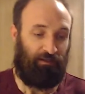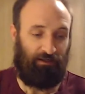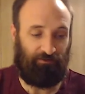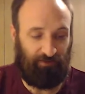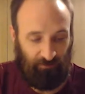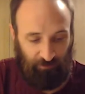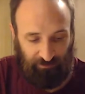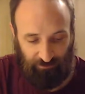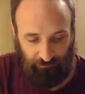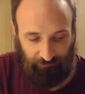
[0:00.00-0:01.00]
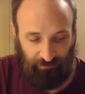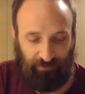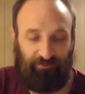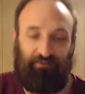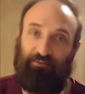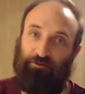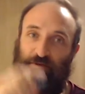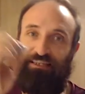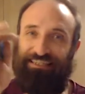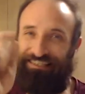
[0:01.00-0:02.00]
Now, stalemates aren't fun. You could
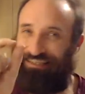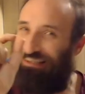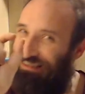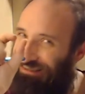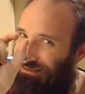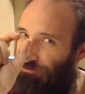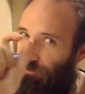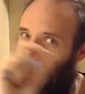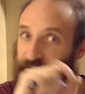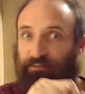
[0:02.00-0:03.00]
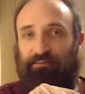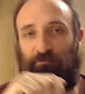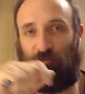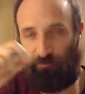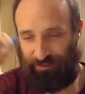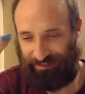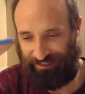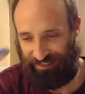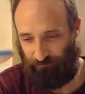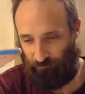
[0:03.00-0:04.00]
be this close to beating someone, but
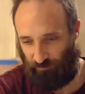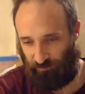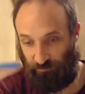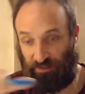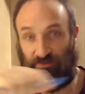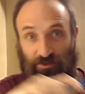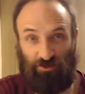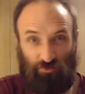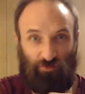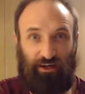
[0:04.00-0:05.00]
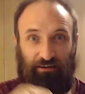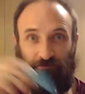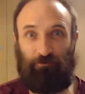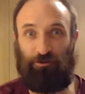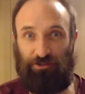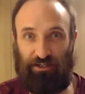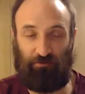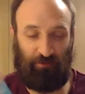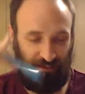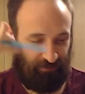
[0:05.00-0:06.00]
not move the piece just right for a
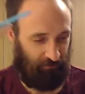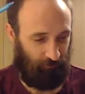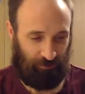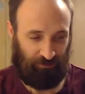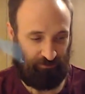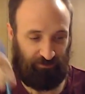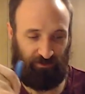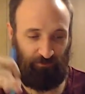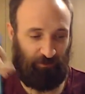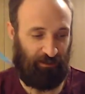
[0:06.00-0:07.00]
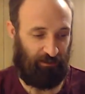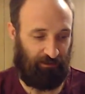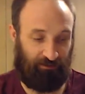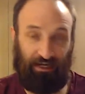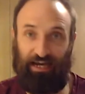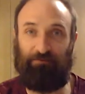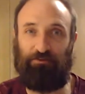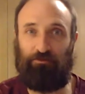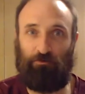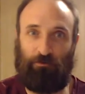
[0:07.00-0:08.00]
checkmate, end up getting a stalemate, and it's
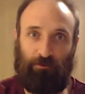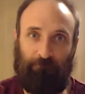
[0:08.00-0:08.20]
absolutely